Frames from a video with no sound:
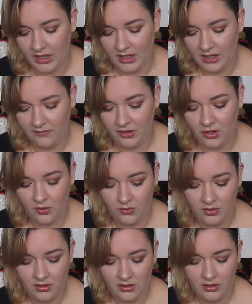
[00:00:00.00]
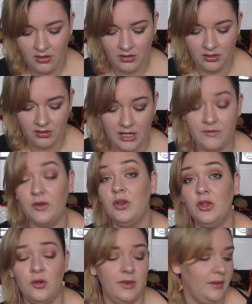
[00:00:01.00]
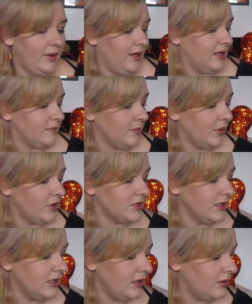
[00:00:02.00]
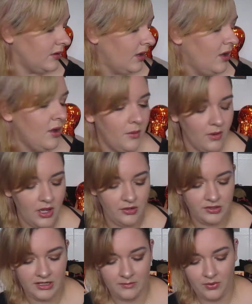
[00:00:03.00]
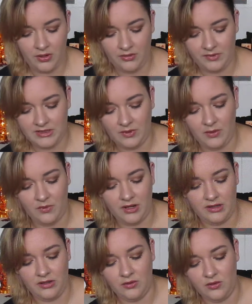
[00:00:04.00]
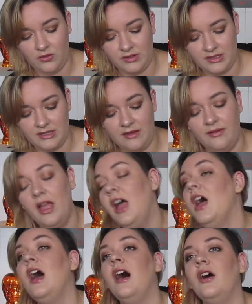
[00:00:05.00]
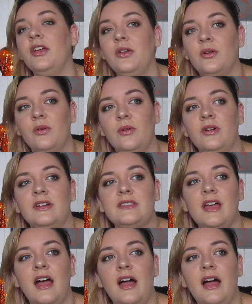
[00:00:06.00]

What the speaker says: if you knew me and my husband personally, you'd understand part of the reason why I wanted the unicorn stuff, or unicorn horns.